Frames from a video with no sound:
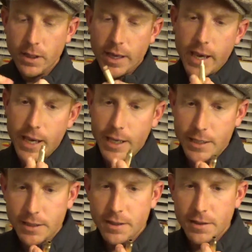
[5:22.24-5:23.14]

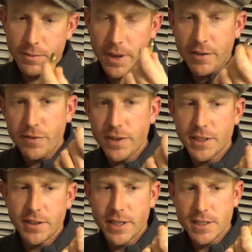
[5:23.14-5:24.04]
And the benefit
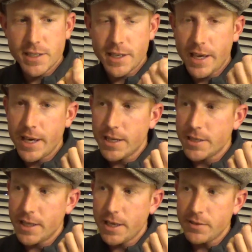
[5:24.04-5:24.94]
to this is
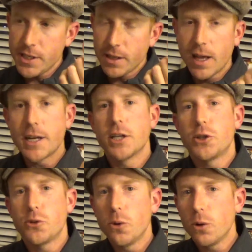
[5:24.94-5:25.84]
it gives you a lot of
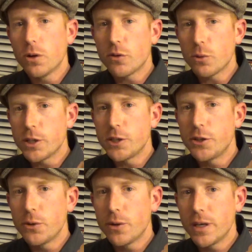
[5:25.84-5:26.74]
control over what you're
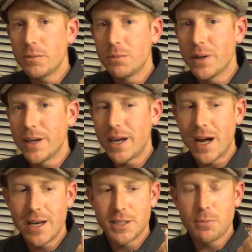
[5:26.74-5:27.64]
doing, but
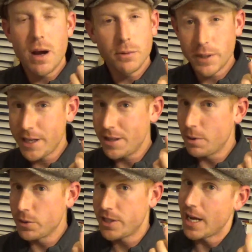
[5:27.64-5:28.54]
it's probably the
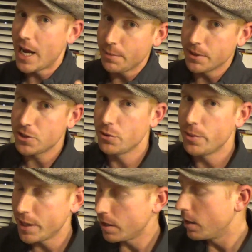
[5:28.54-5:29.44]
most time
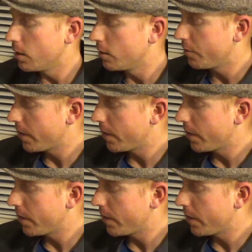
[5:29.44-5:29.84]
consuming of